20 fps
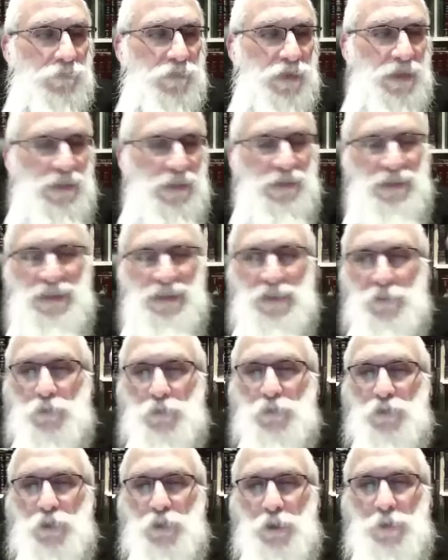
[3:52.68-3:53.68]
In
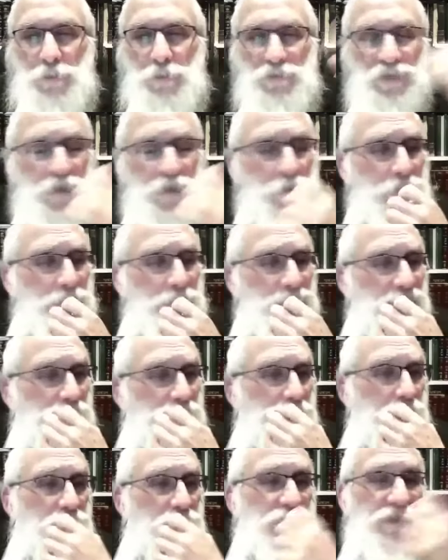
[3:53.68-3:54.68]
legal terms, it would be
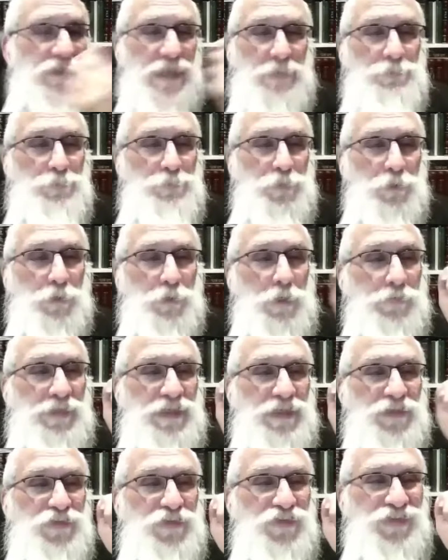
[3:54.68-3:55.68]
called
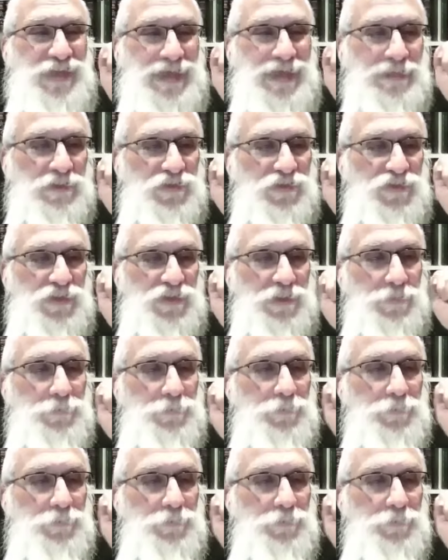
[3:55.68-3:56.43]
temporary insanity.